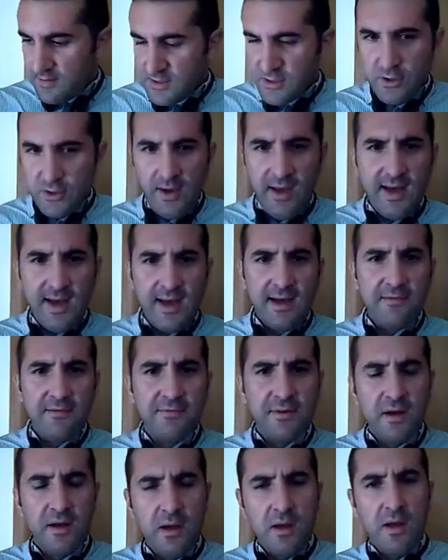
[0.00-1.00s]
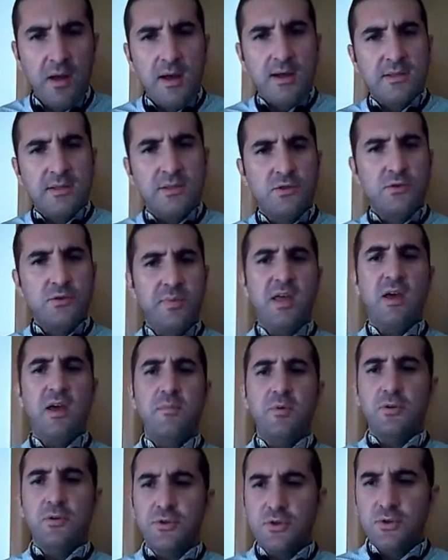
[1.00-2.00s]
To be
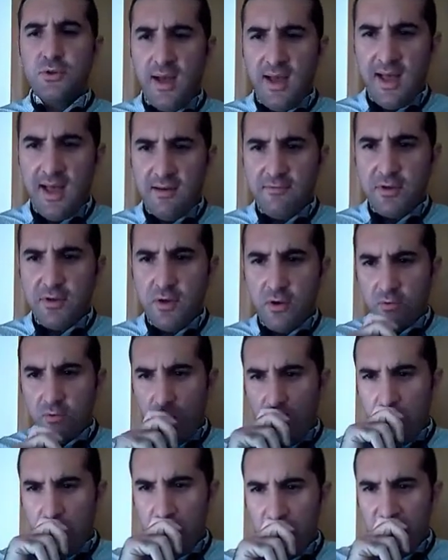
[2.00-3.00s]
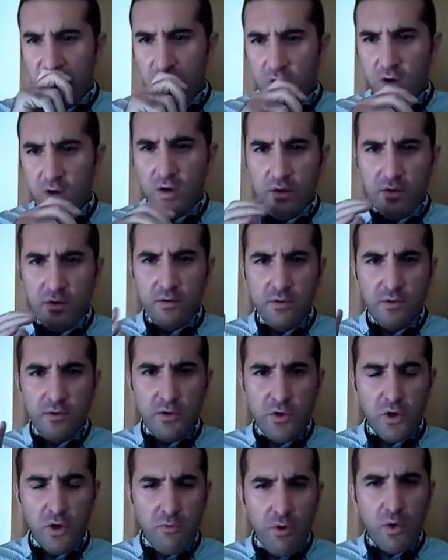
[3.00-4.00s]
able to have your own
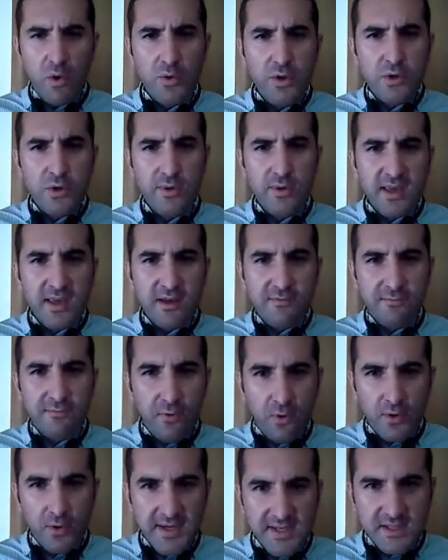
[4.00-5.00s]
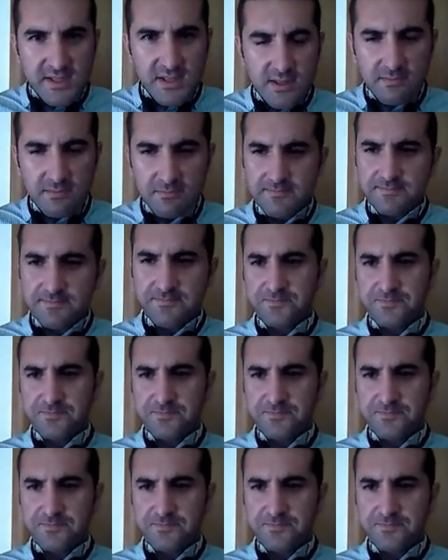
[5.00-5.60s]
unique voice.